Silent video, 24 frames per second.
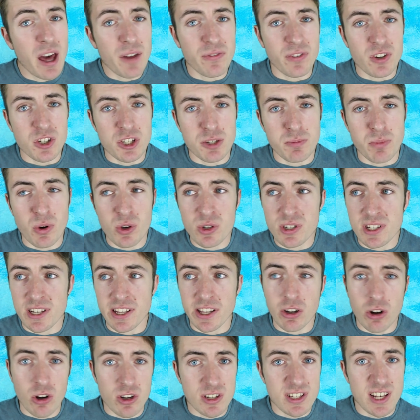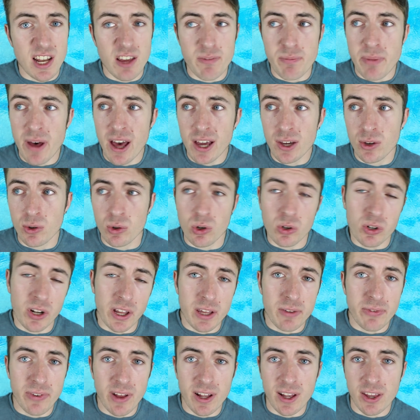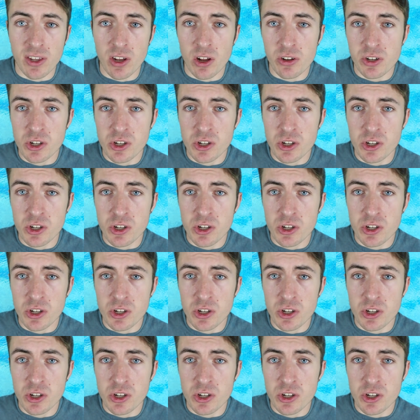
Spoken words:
bad for a supposedly cursed left back who looked like he failed an